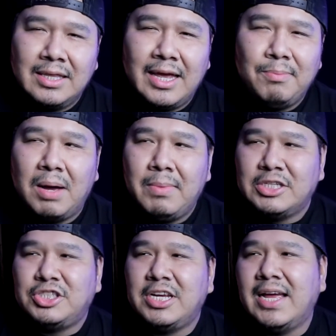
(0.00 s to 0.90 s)
by my
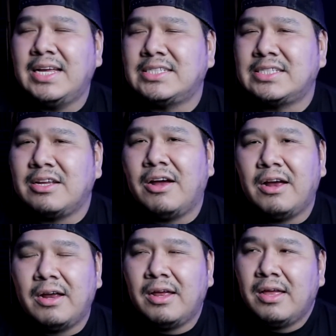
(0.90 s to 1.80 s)
chest
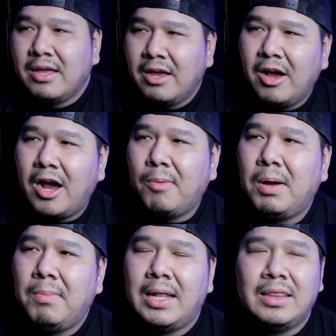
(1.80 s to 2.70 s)
or by
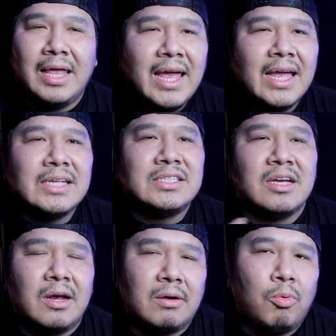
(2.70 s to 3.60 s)
my legs
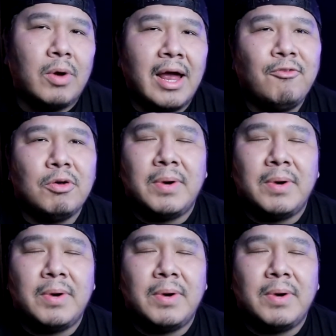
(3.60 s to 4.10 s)
or wherever,